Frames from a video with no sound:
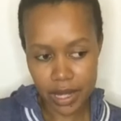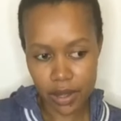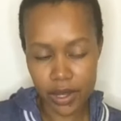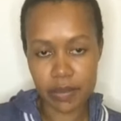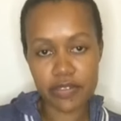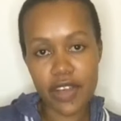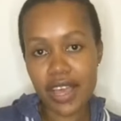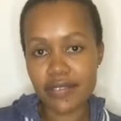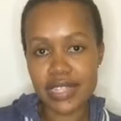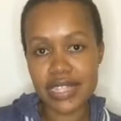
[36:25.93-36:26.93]
okay, before
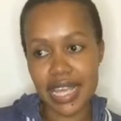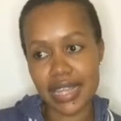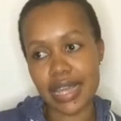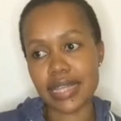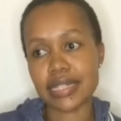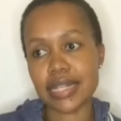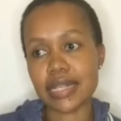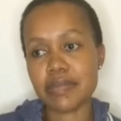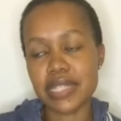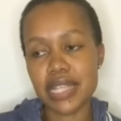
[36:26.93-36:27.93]
I even say that,
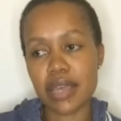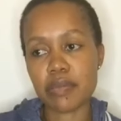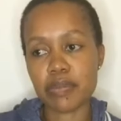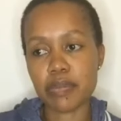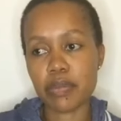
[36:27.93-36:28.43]
let me say,